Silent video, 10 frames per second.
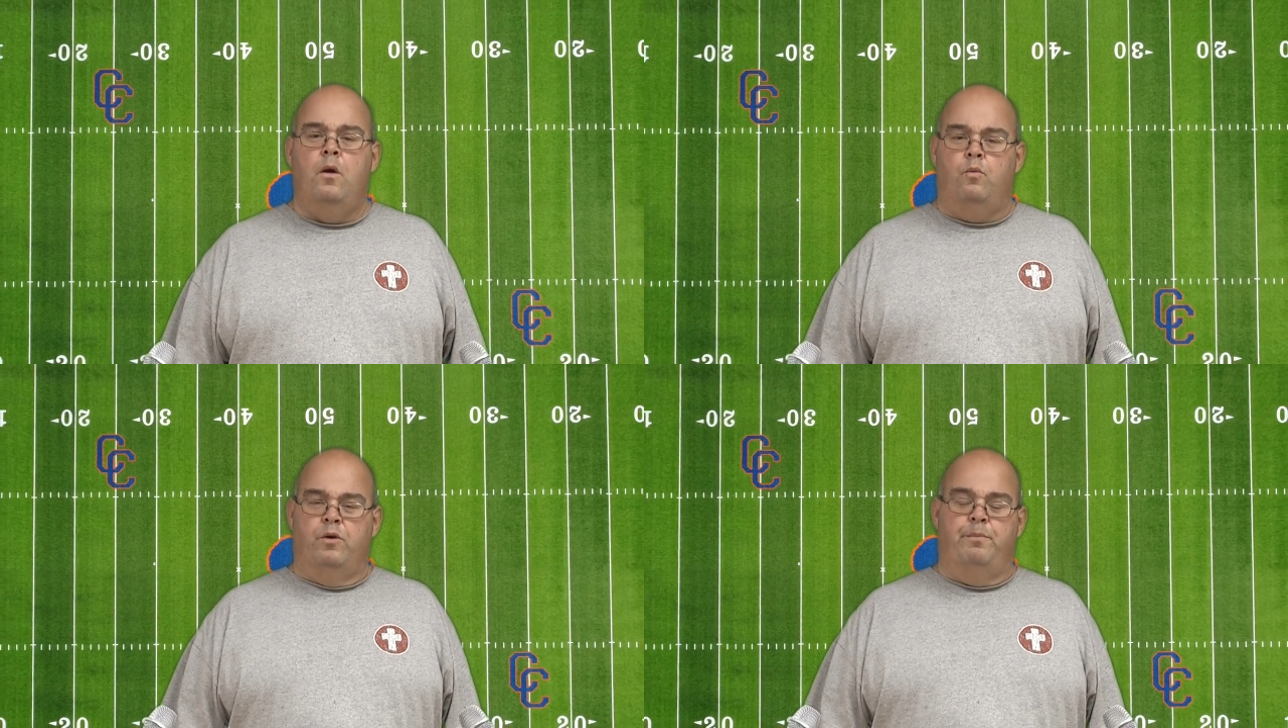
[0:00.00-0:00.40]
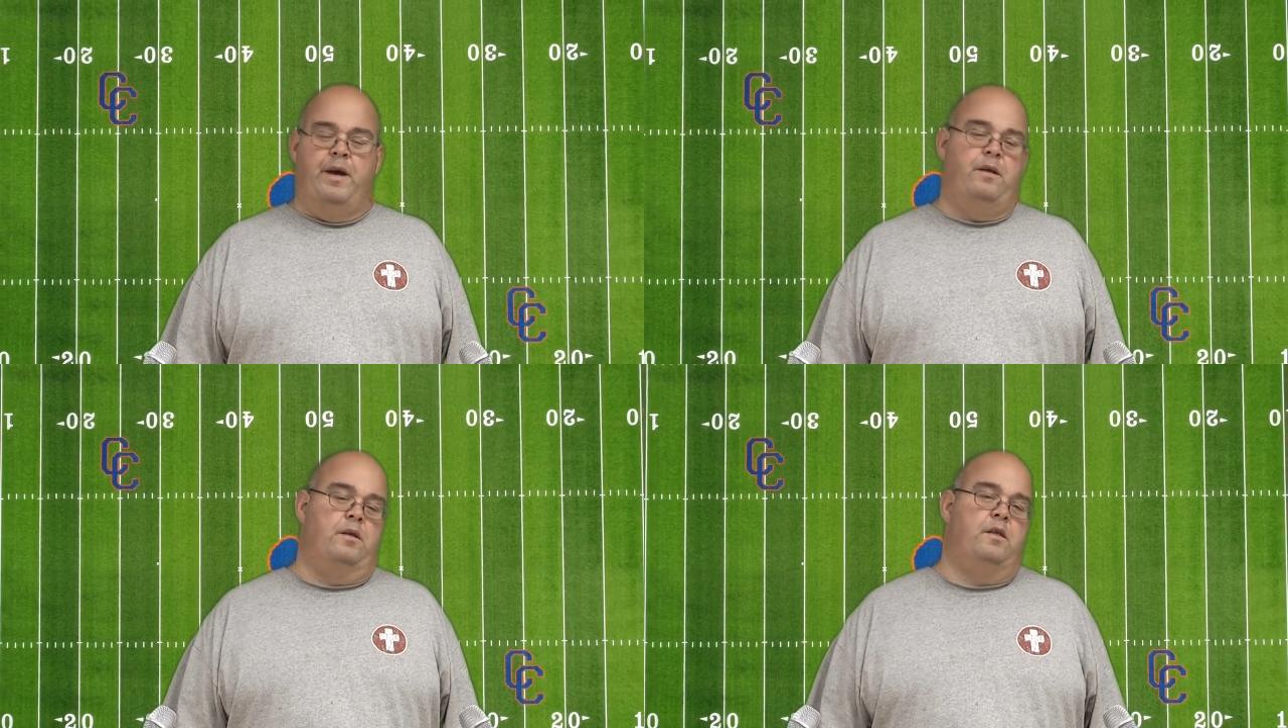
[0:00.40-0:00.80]
We're
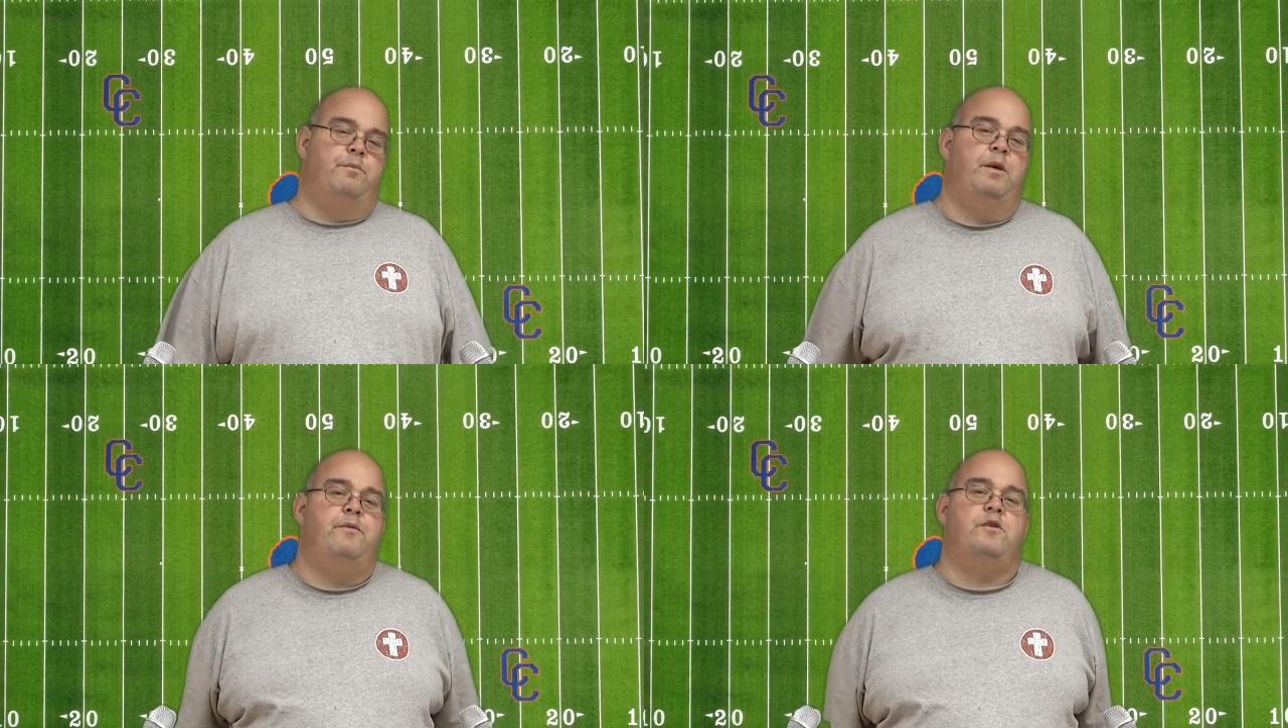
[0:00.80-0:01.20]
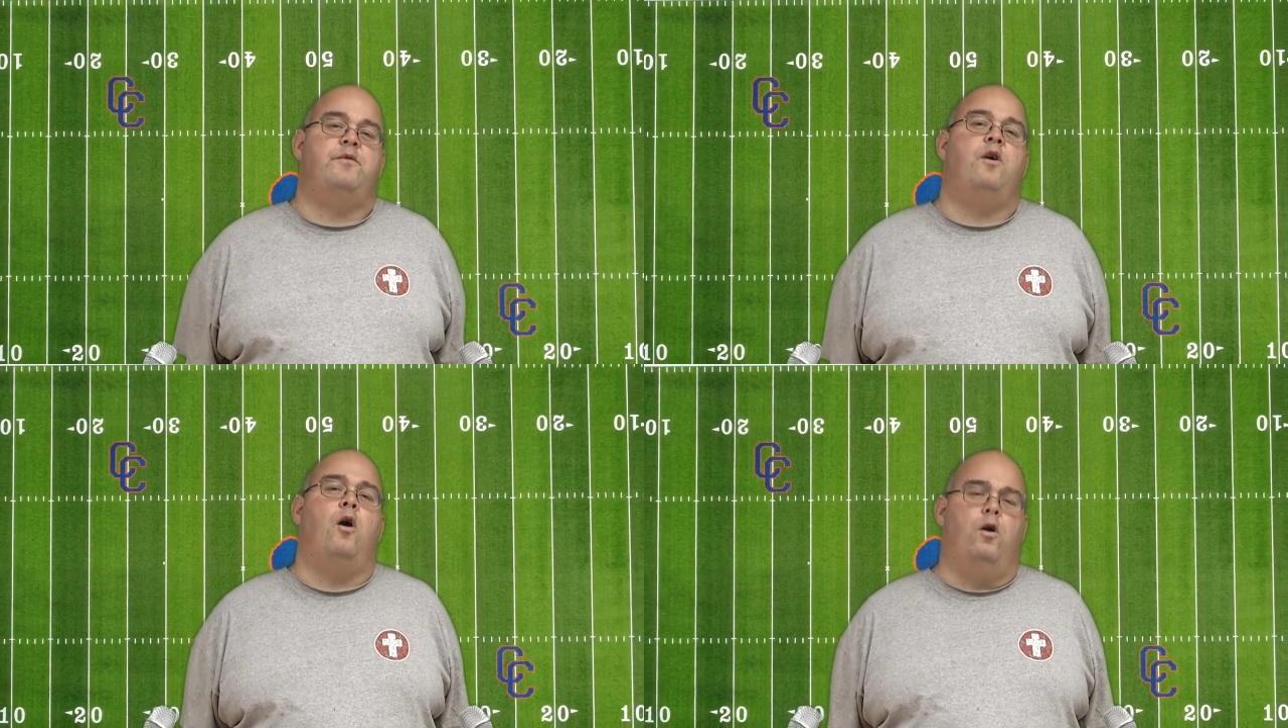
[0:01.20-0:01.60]
battling the Beavers
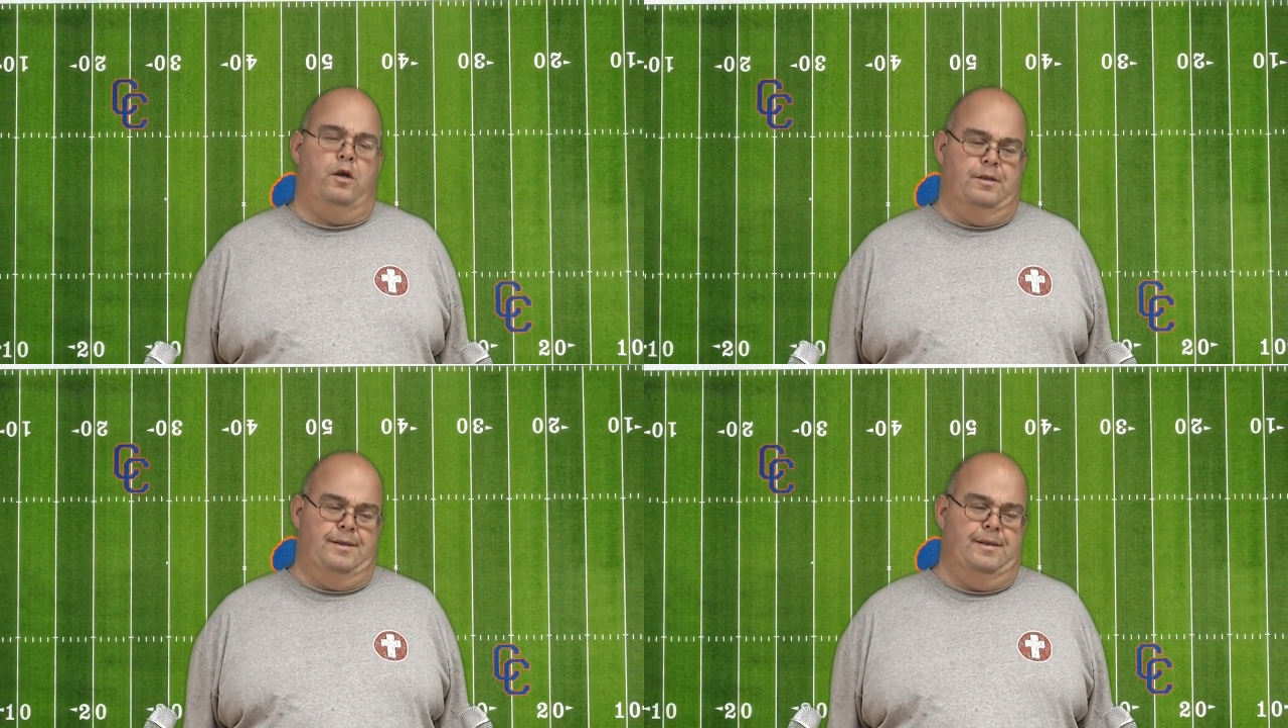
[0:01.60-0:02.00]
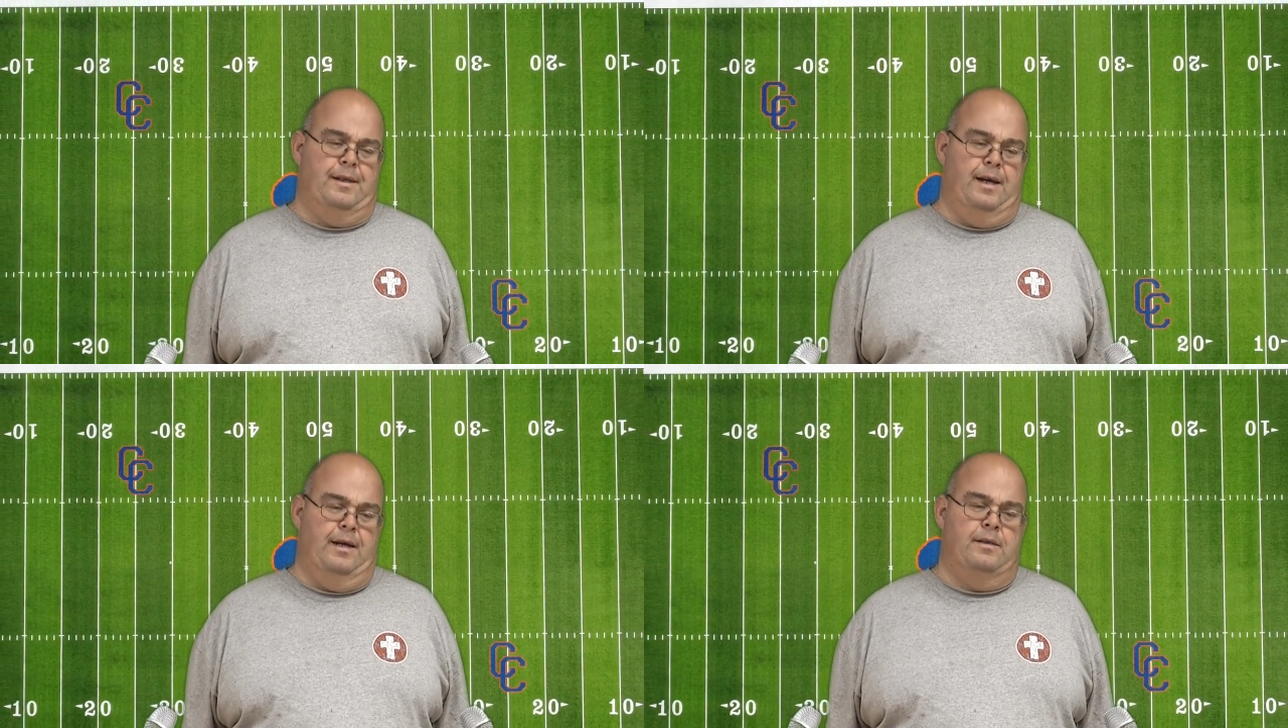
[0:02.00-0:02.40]
of Karns
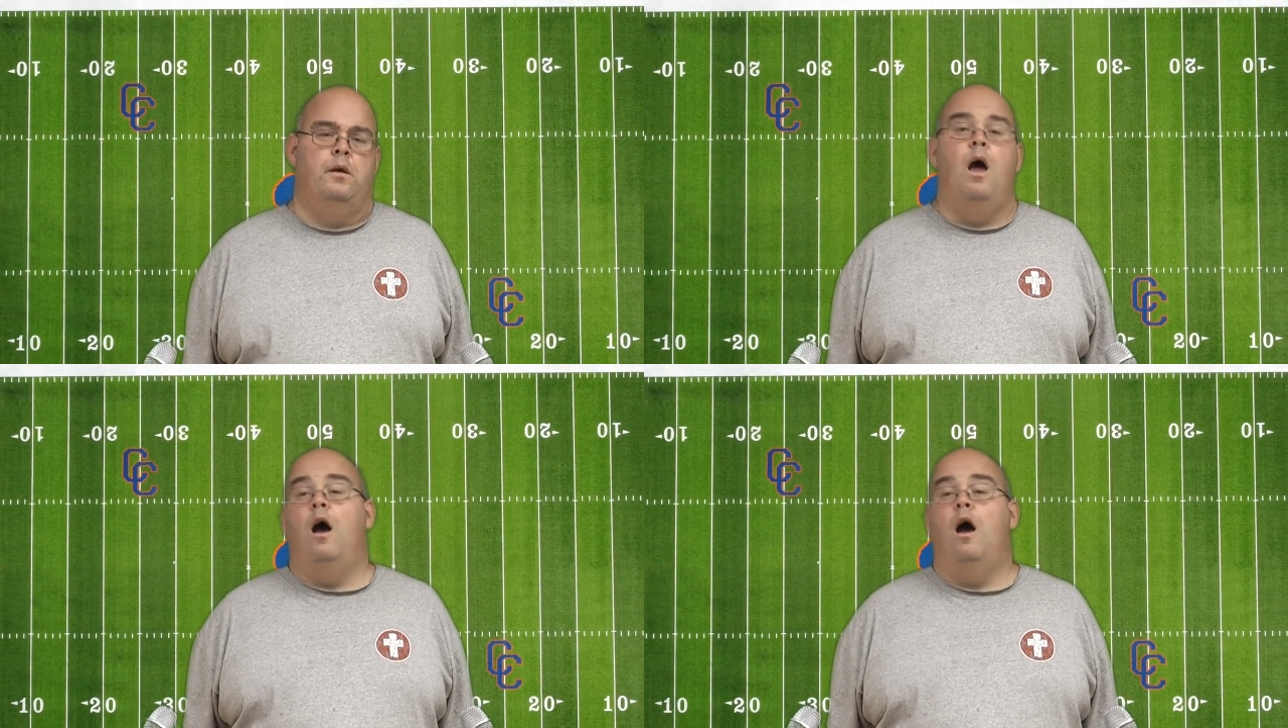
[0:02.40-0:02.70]
tonight.